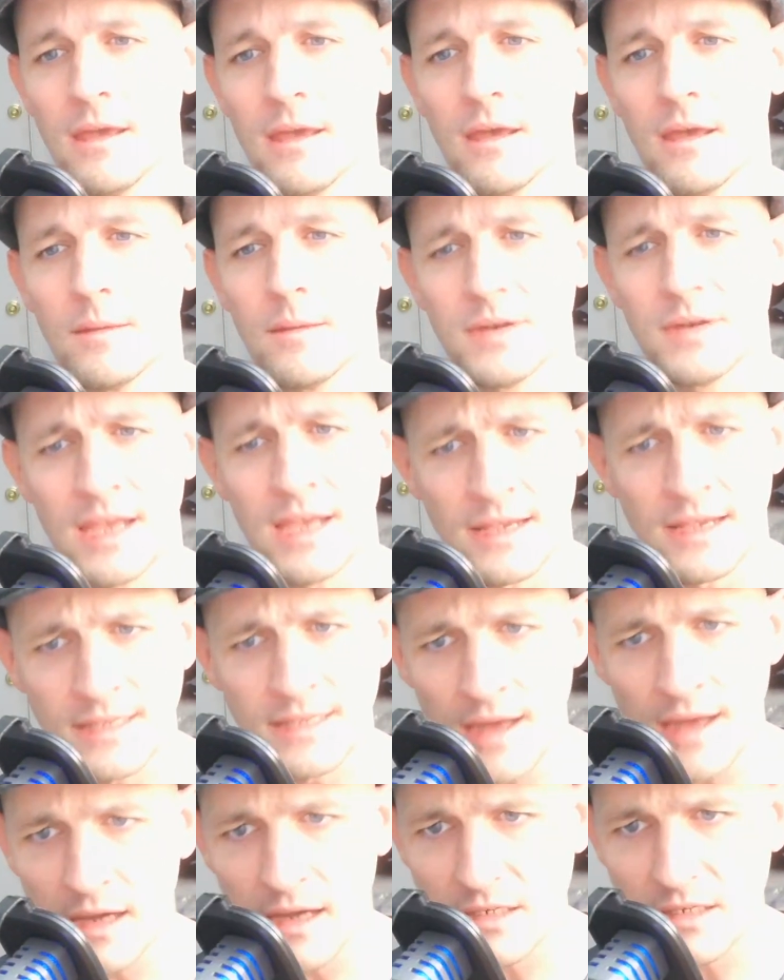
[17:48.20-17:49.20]
But he has
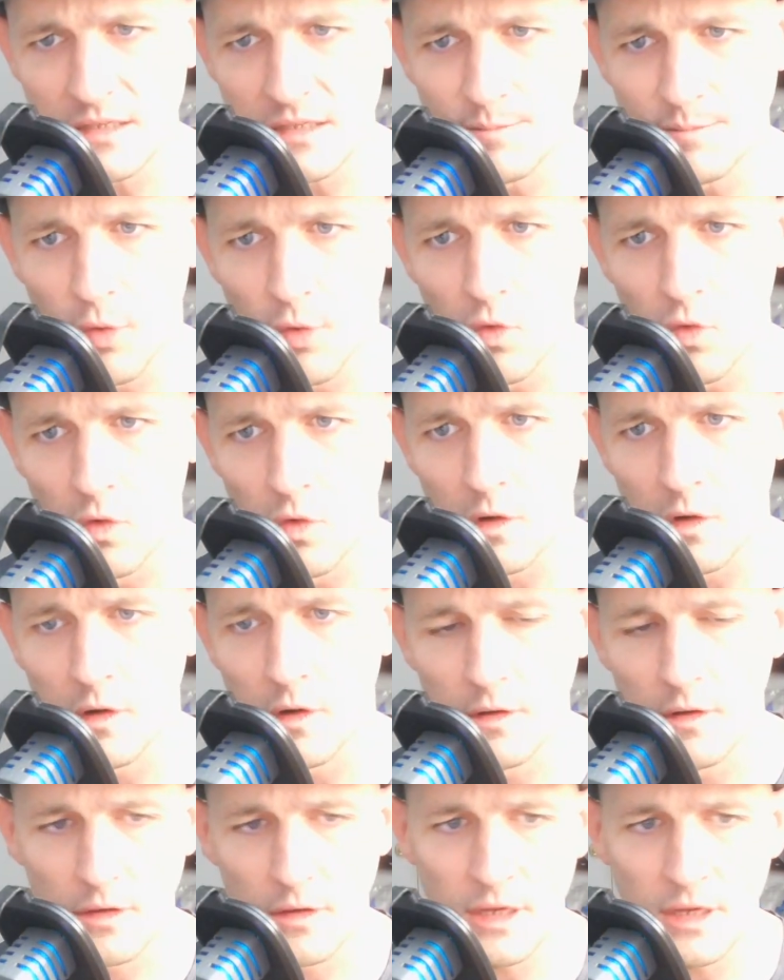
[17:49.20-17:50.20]
an eye to the poor.
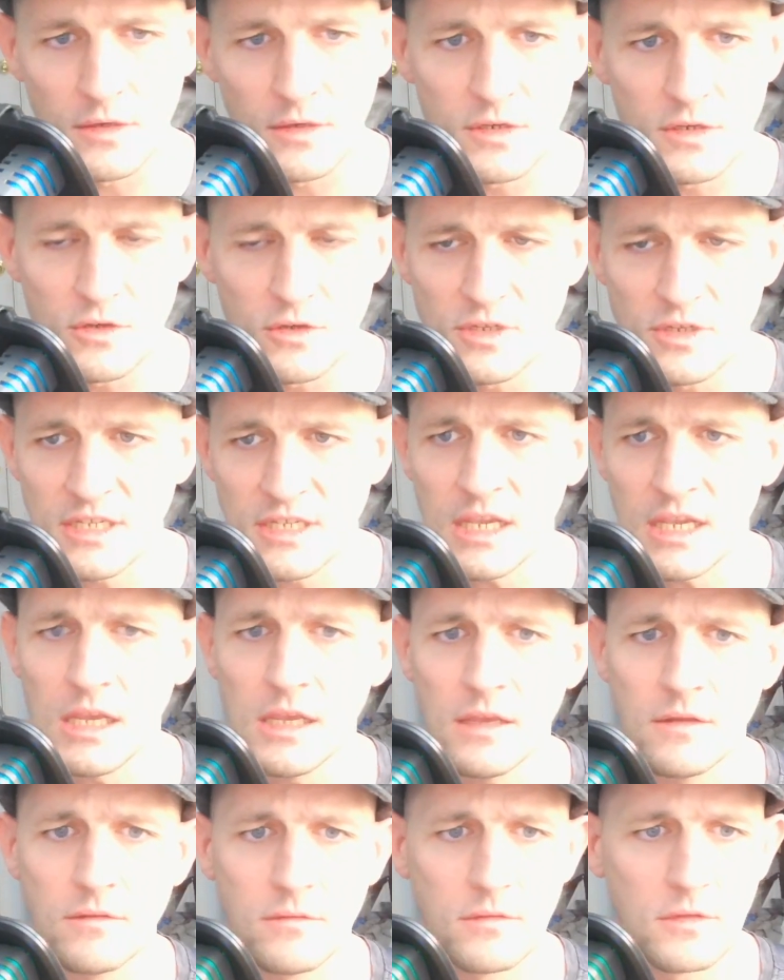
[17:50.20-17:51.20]
And do you
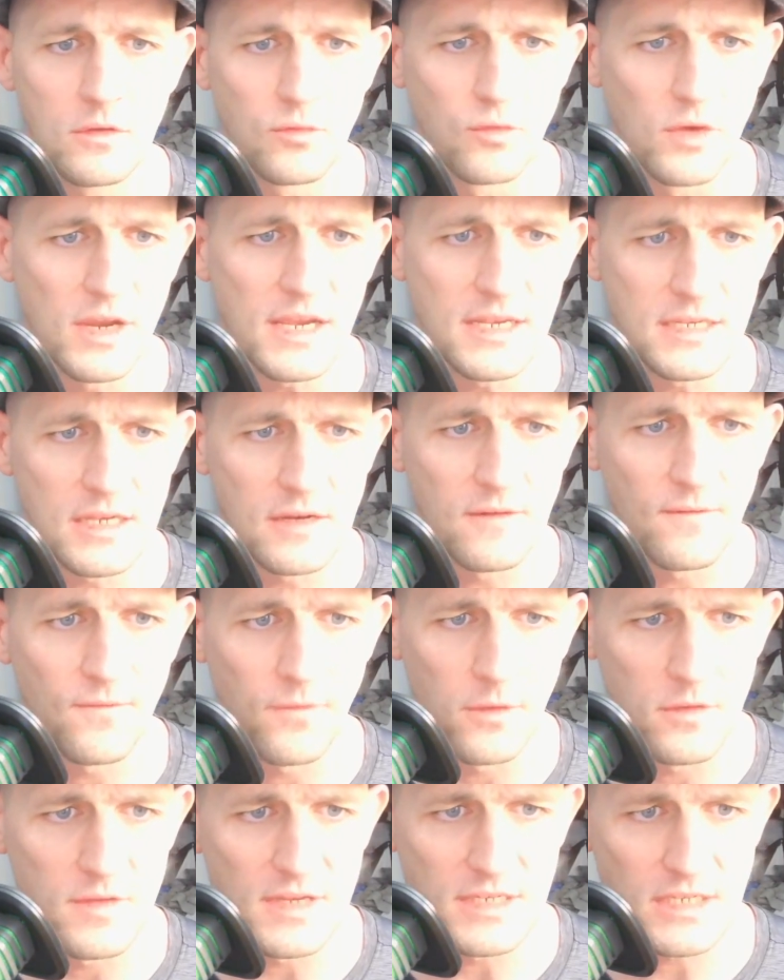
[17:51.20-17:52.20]
see the reason
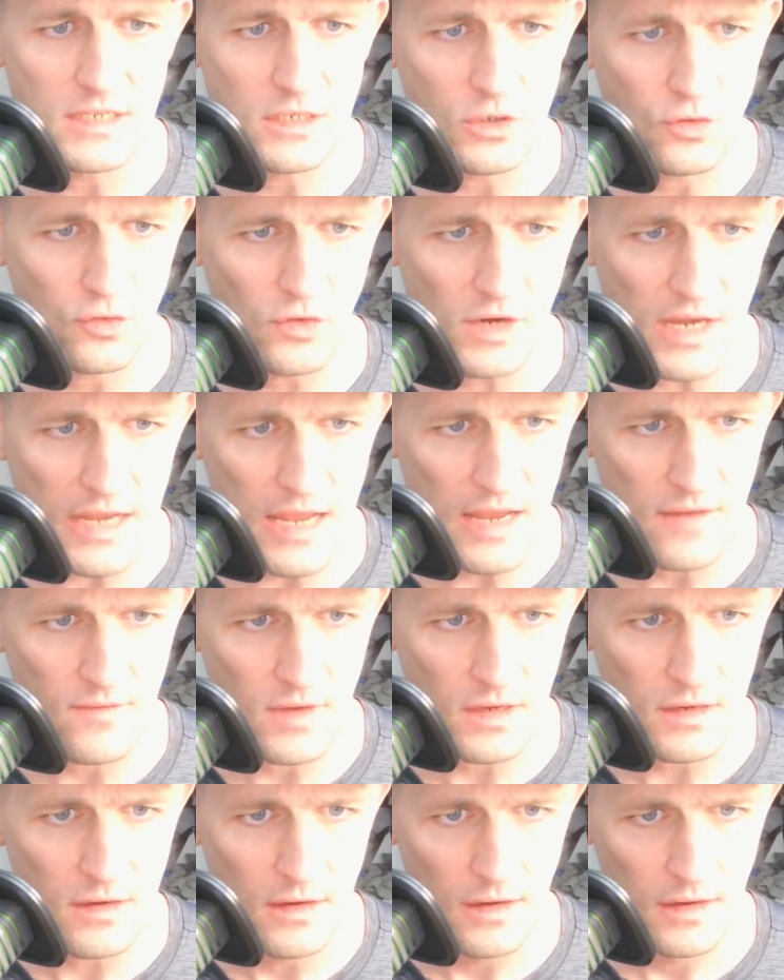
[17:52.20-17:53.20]
for this decree
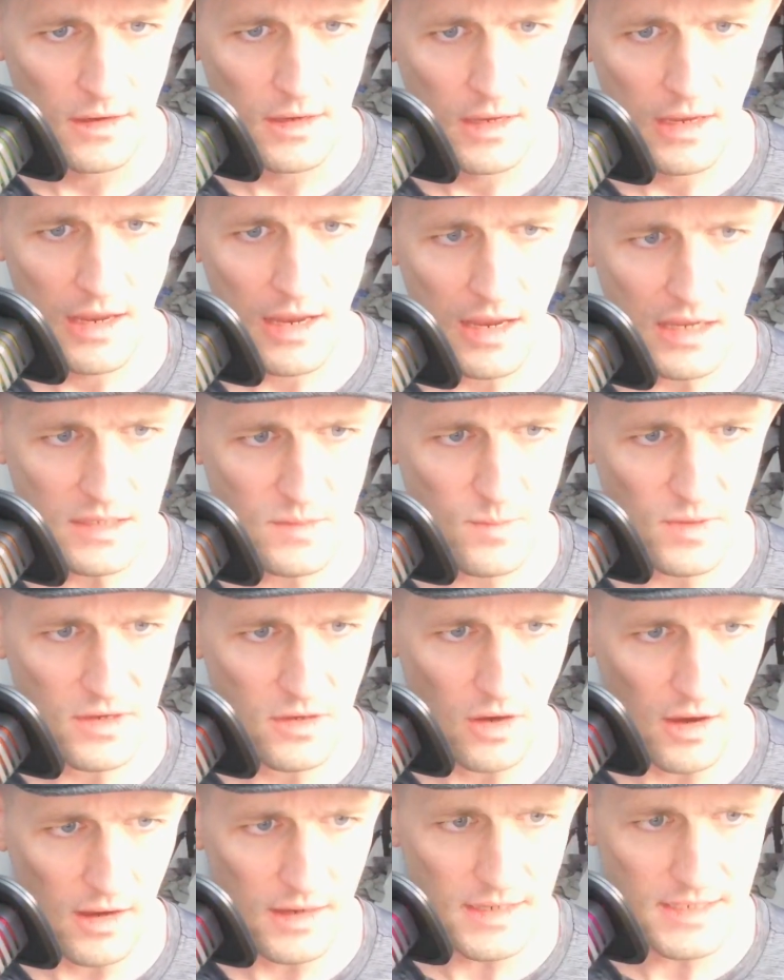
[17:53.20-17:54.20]
even? It's
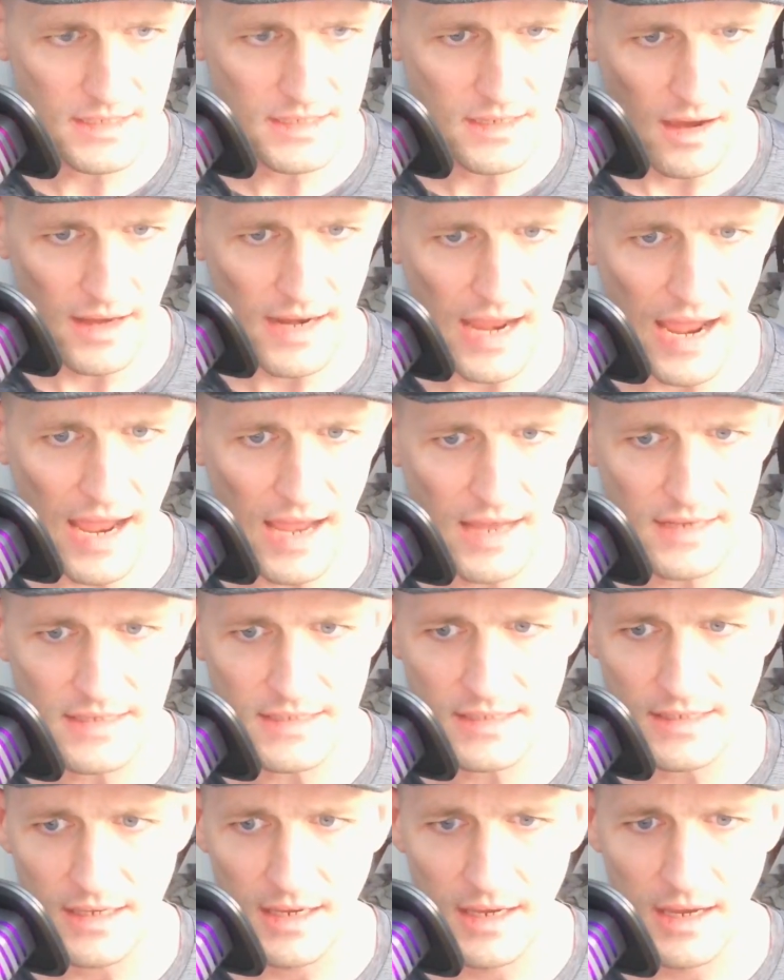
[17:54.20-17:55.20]
because God
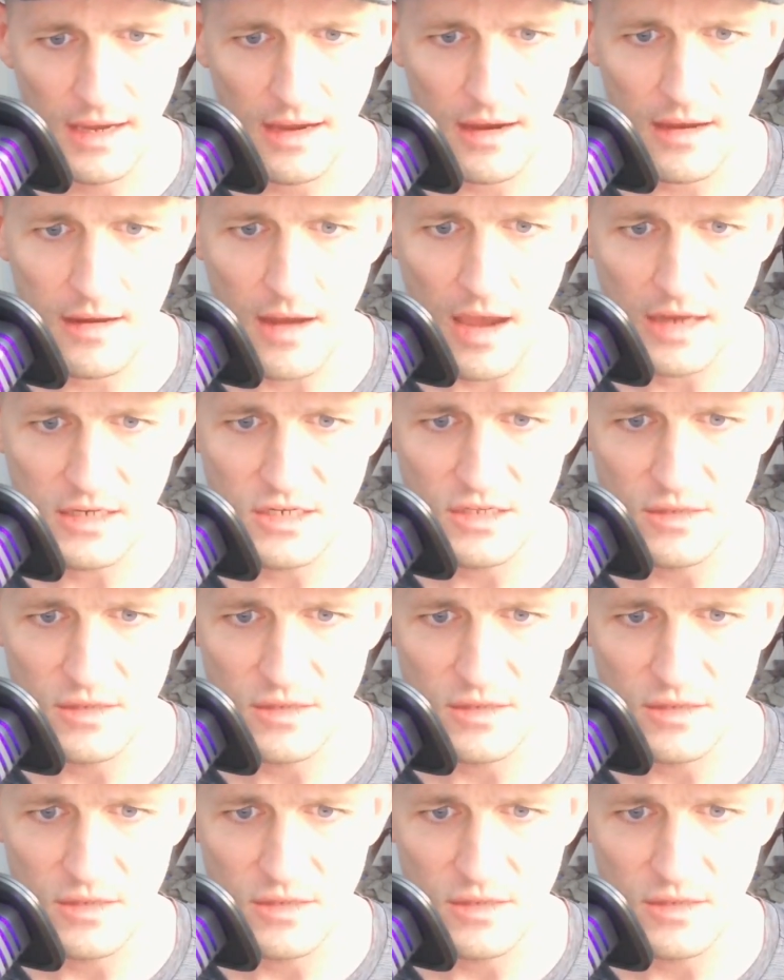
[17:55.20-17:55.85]
has an eye to the